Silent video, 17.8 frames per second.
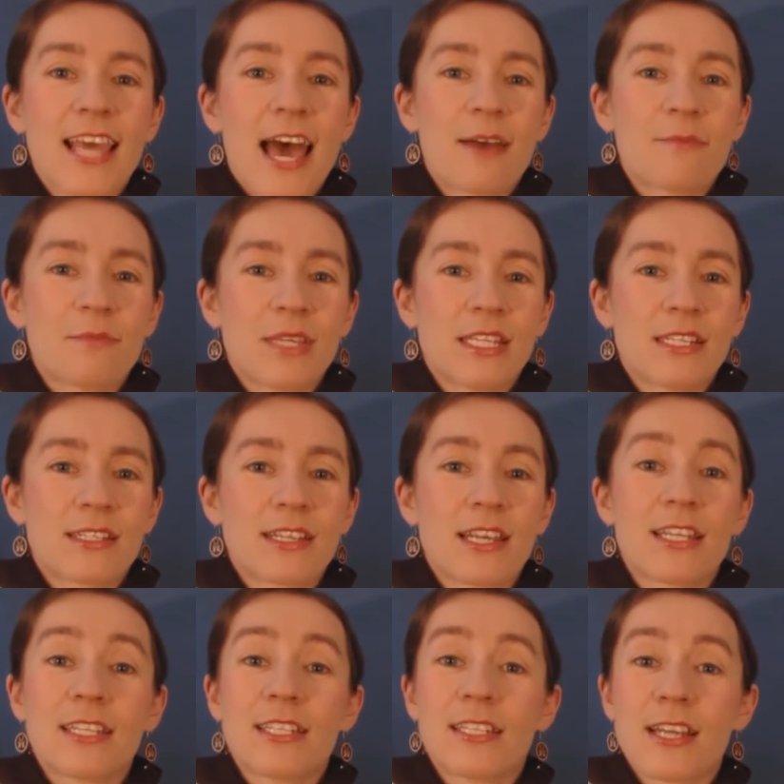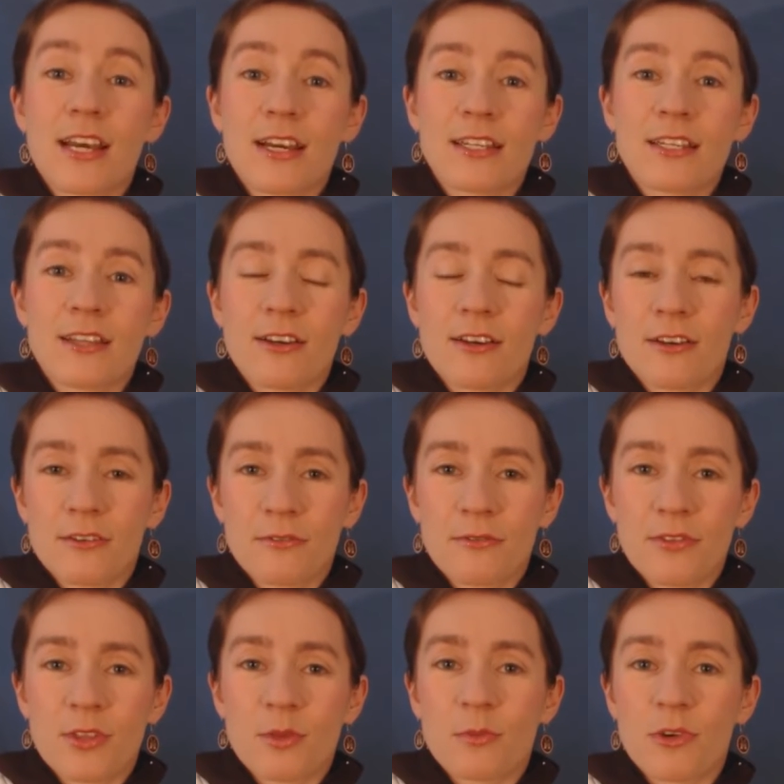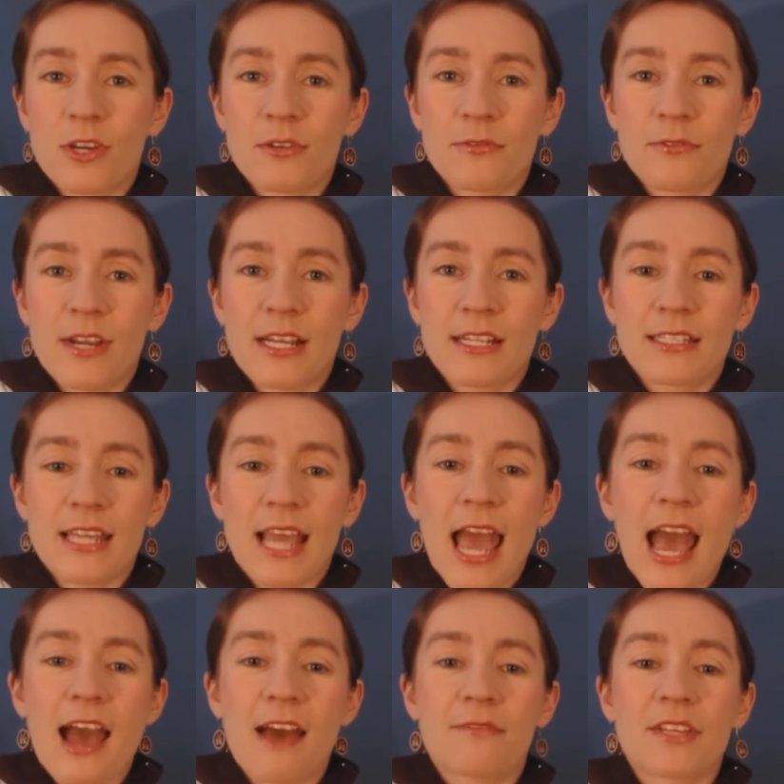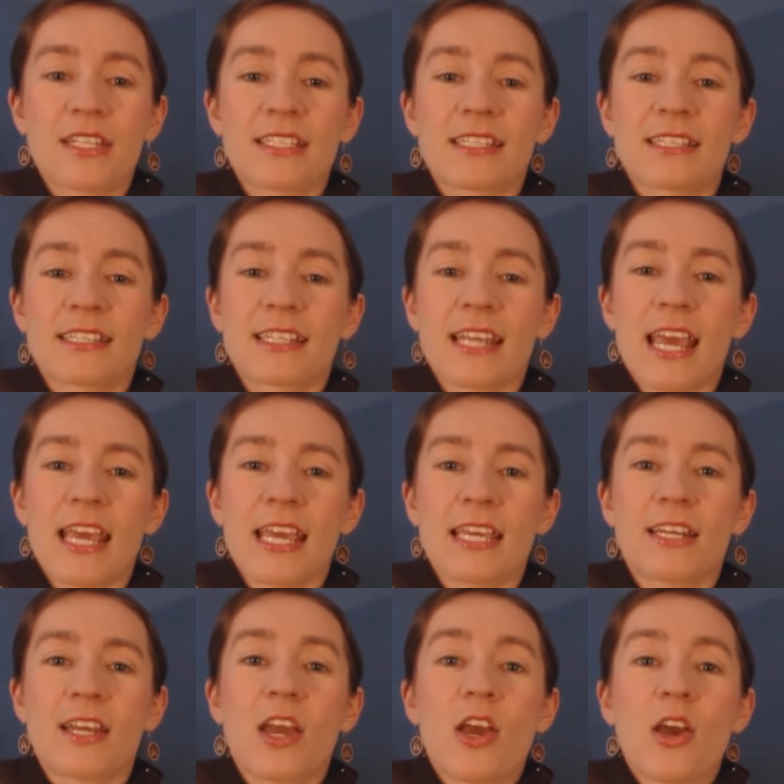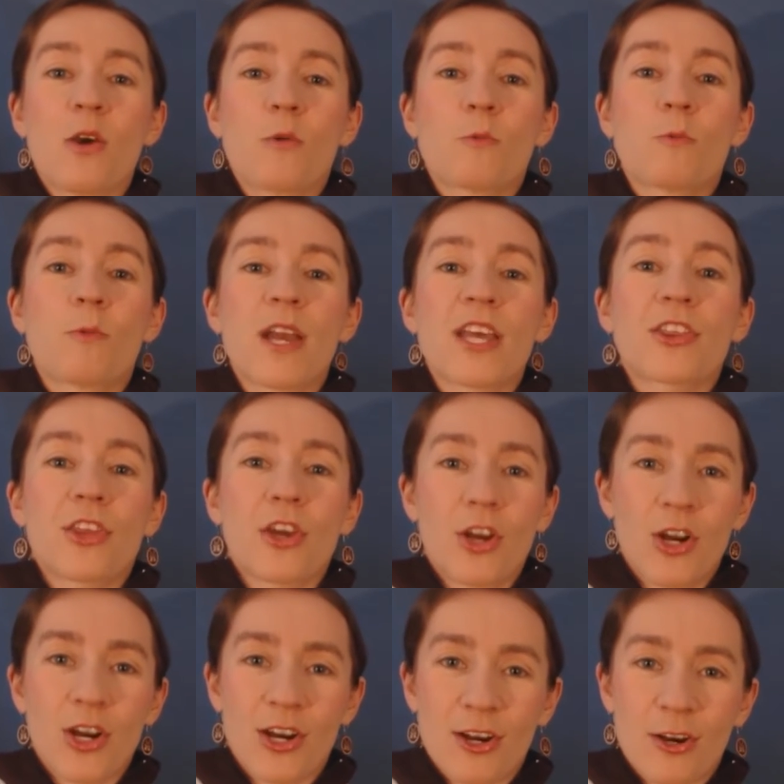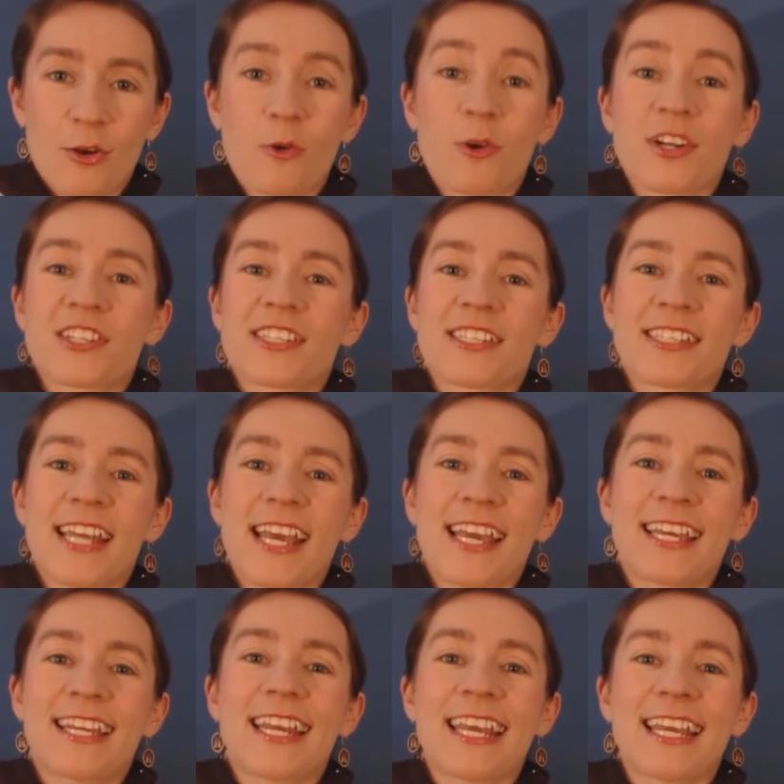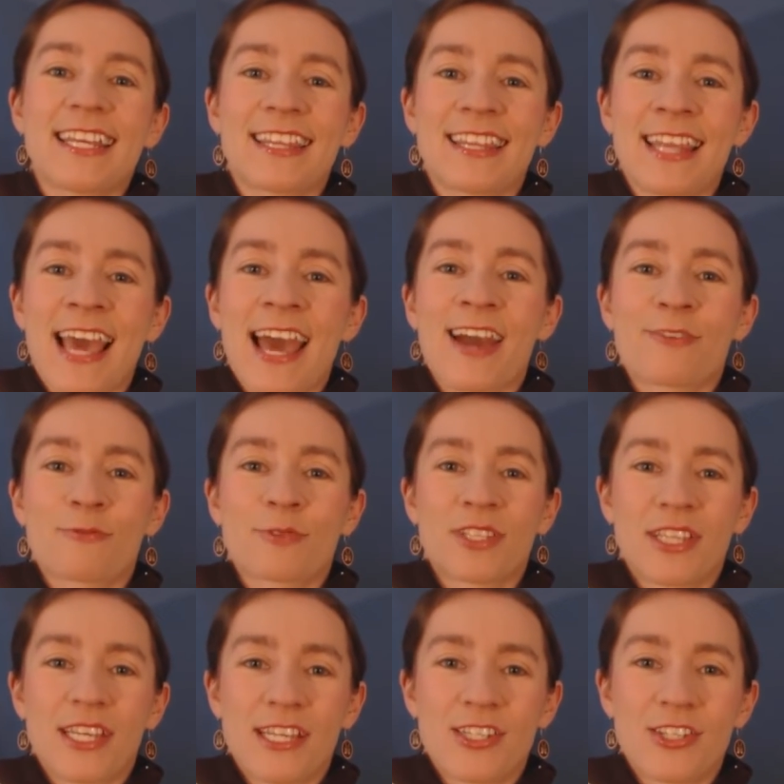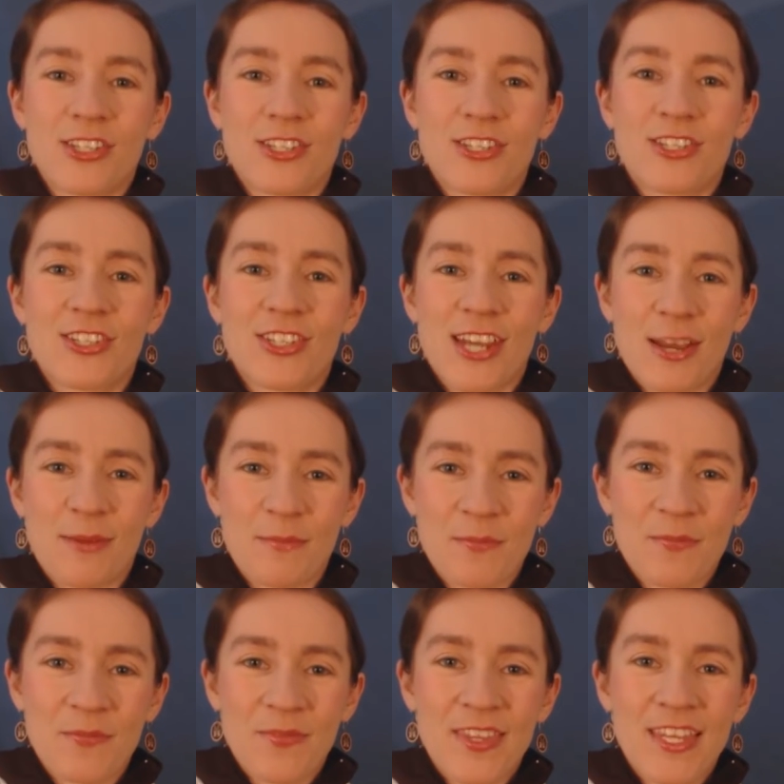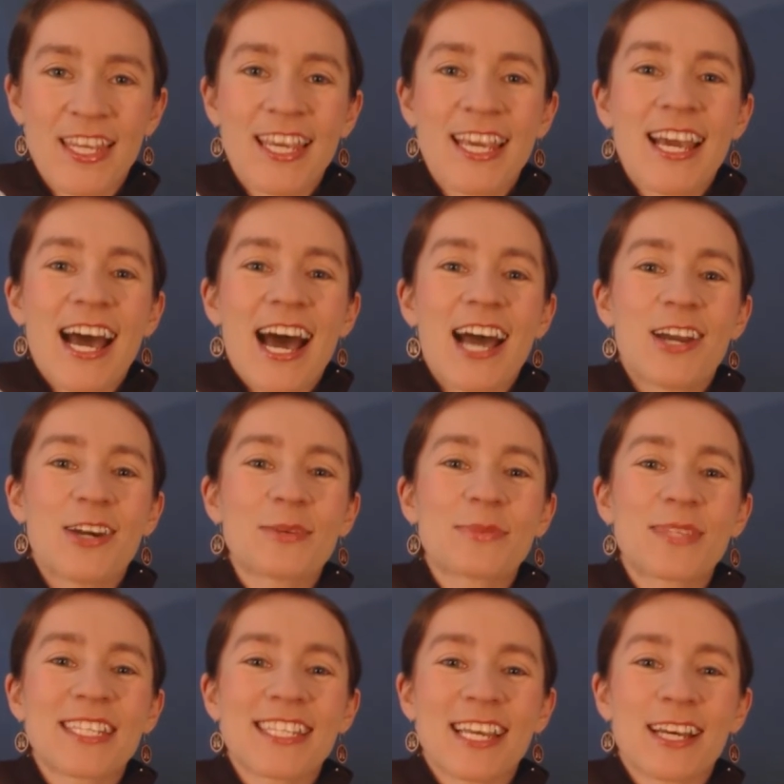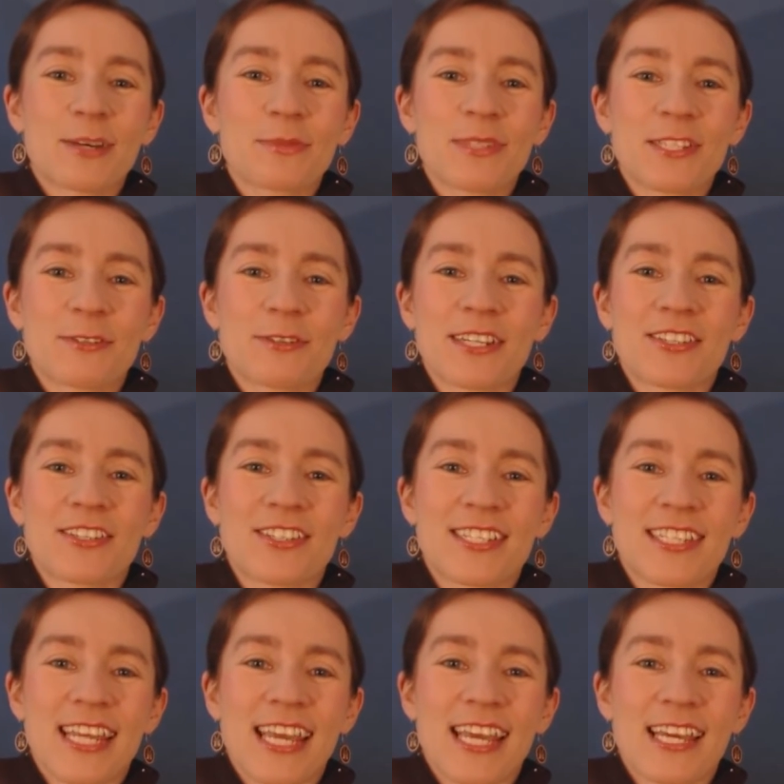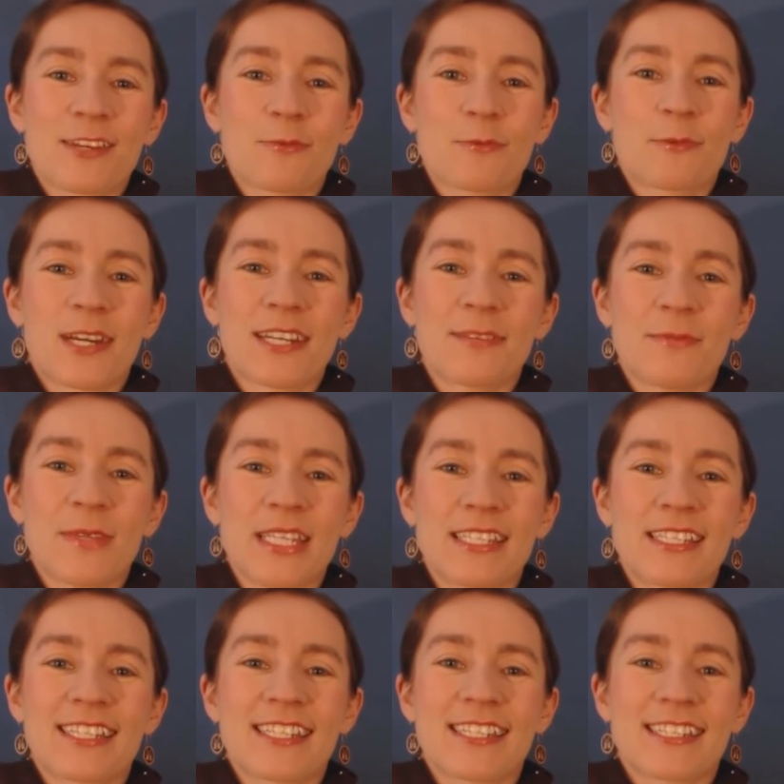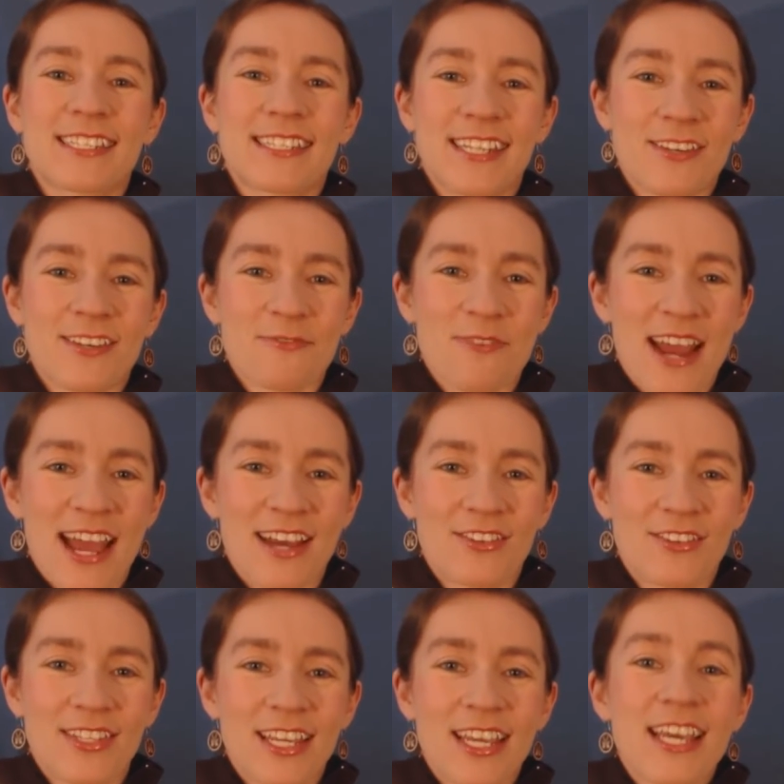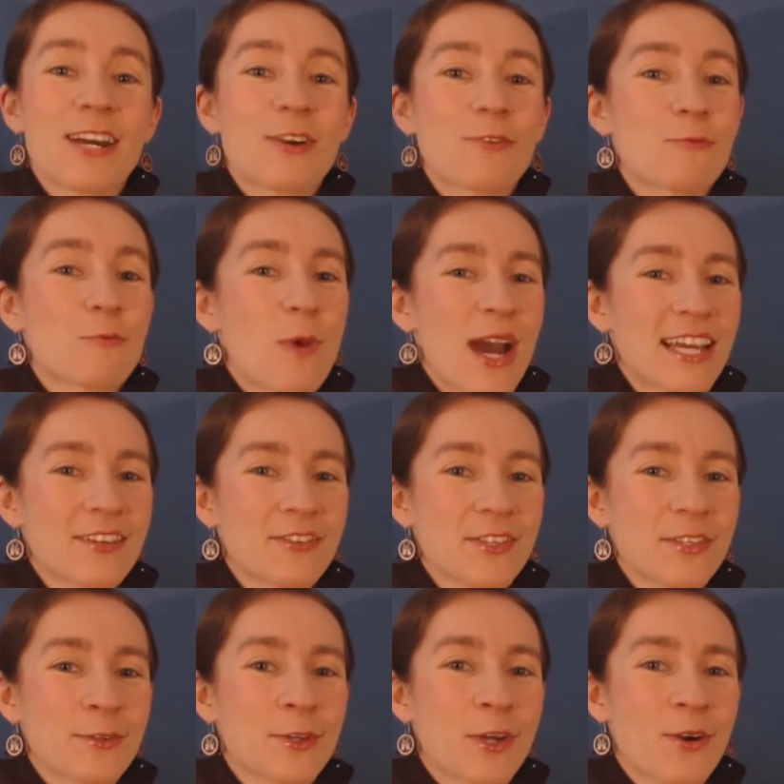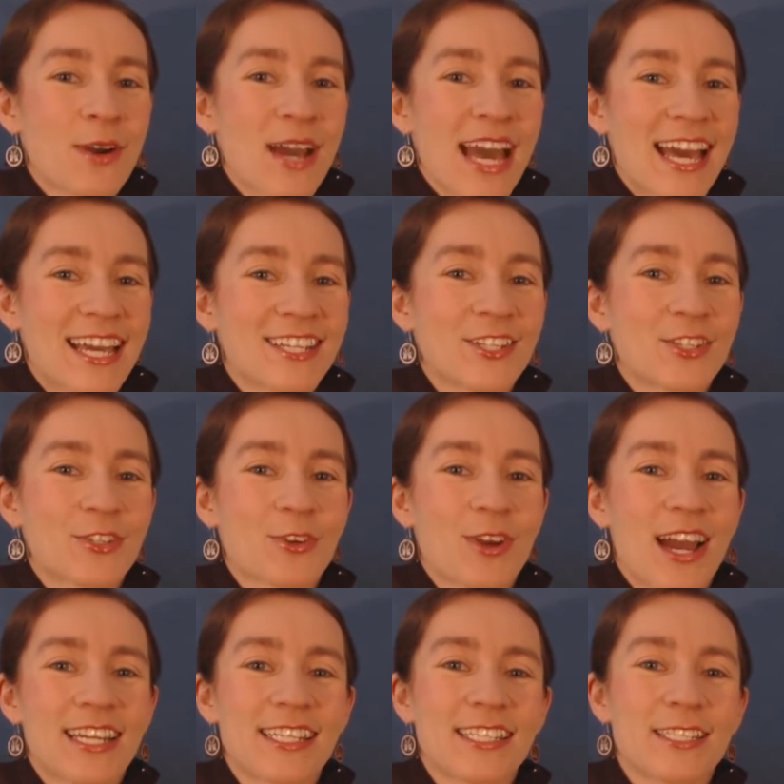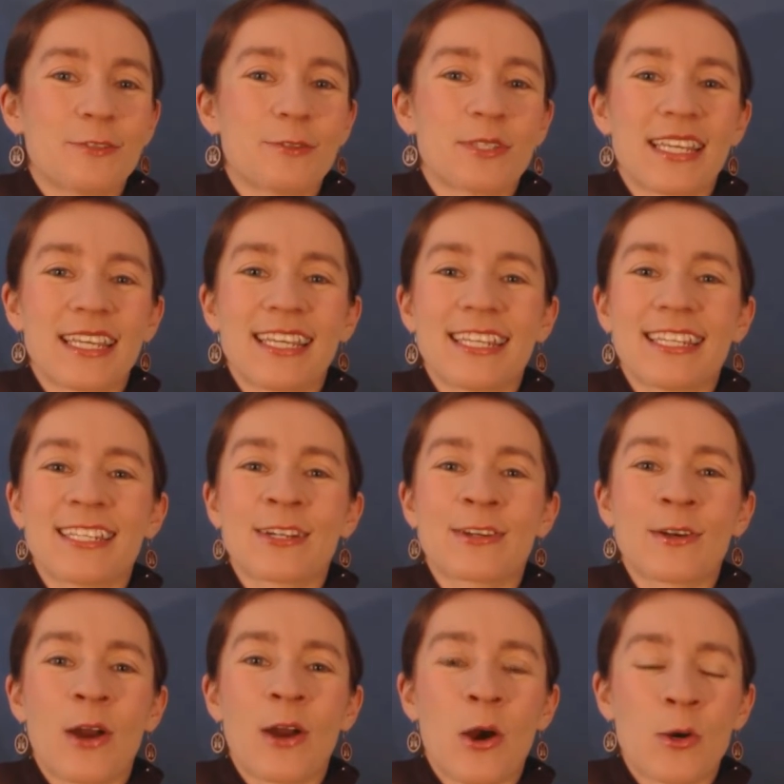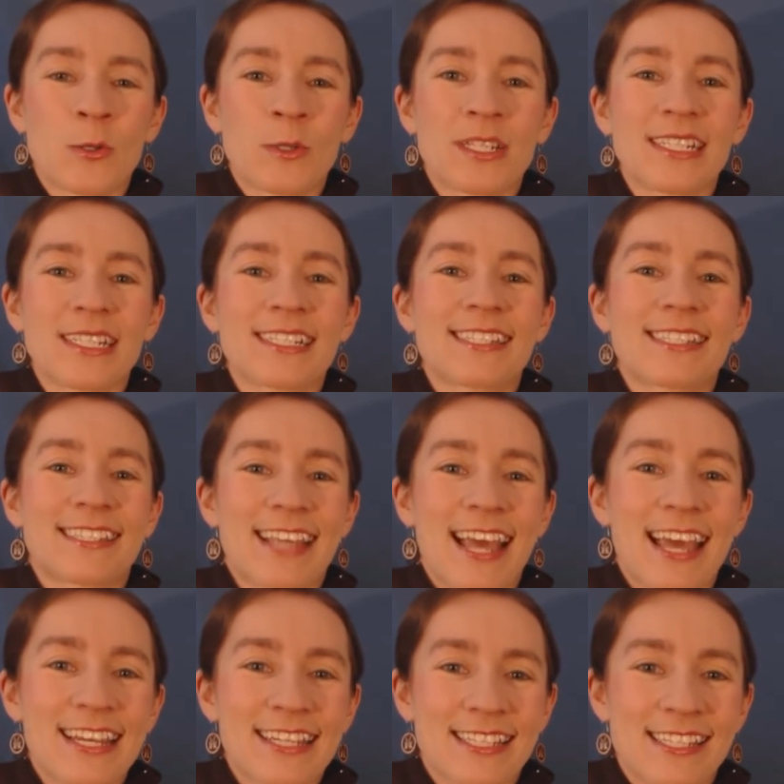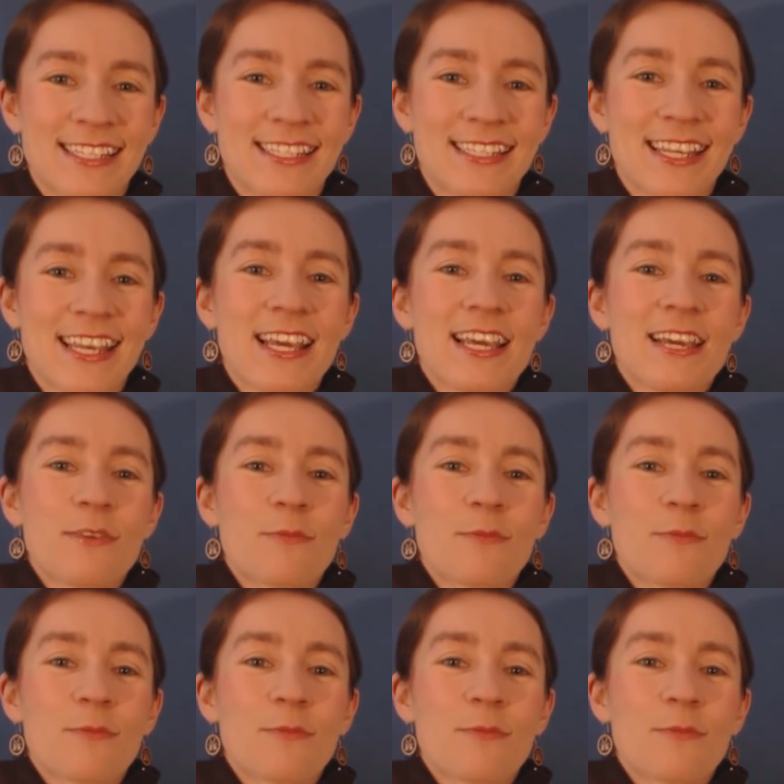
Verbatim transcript: That means none of the boyfriends have stayed with her or stayed in that relationship. I hope this helps you understand what it means to stick around. Why don't you go ahead and try to use it in your own sentence?